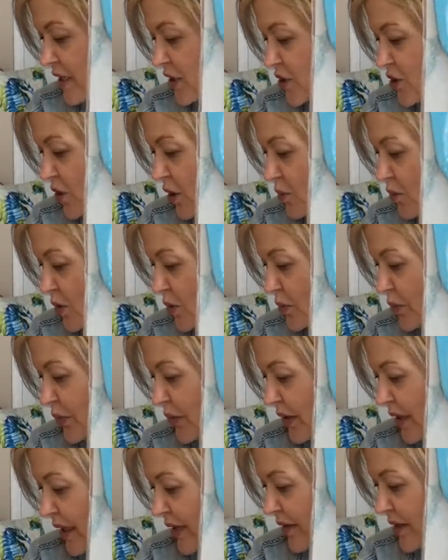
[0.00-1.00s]
Durable and
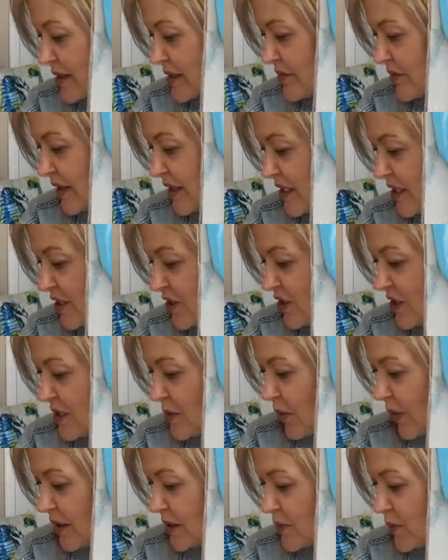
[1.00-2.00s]
pretty, this
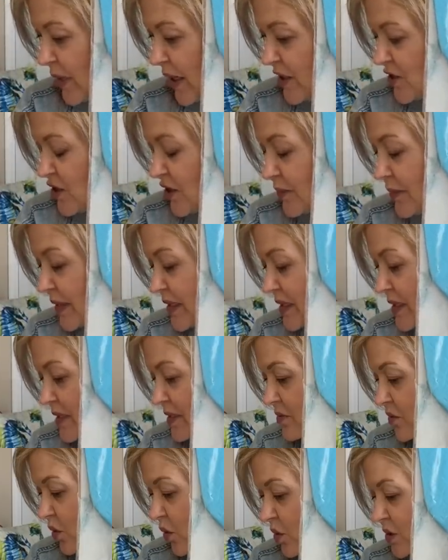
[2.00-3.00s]
vintage-inspired spatula
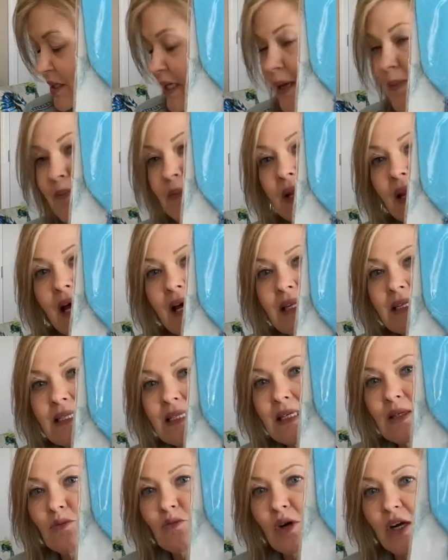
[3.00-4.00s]
mixes, folds, and blends
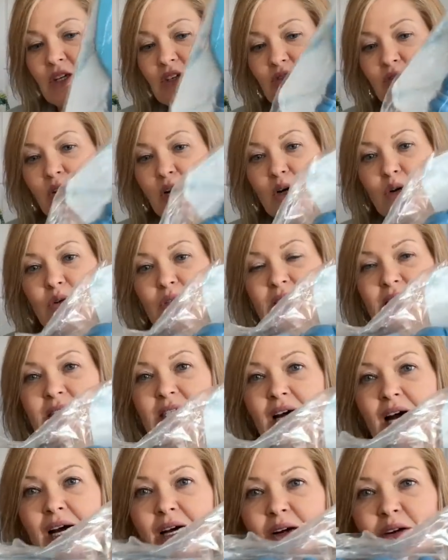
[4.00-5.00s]
in retro
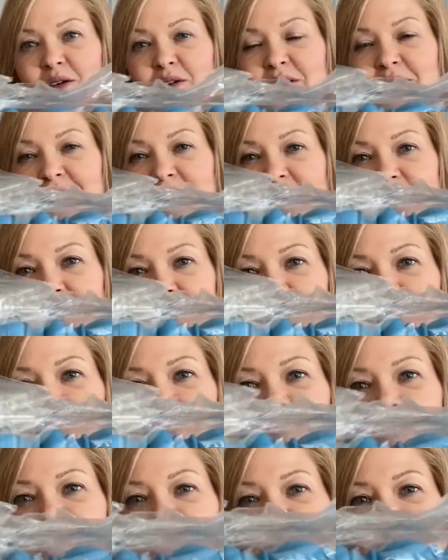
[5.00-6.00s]
style.
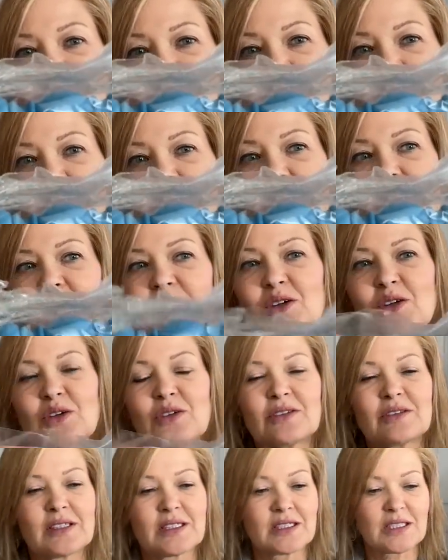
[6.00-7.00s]
Look at that handle.
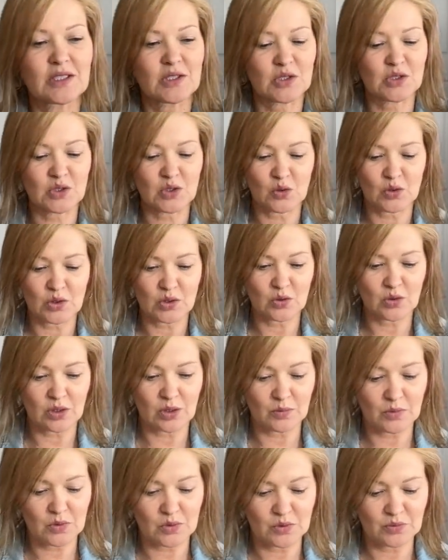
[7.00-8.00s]
This is so
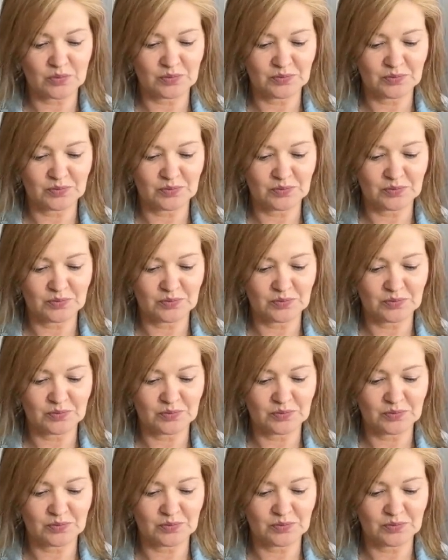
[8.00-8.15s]
adorable.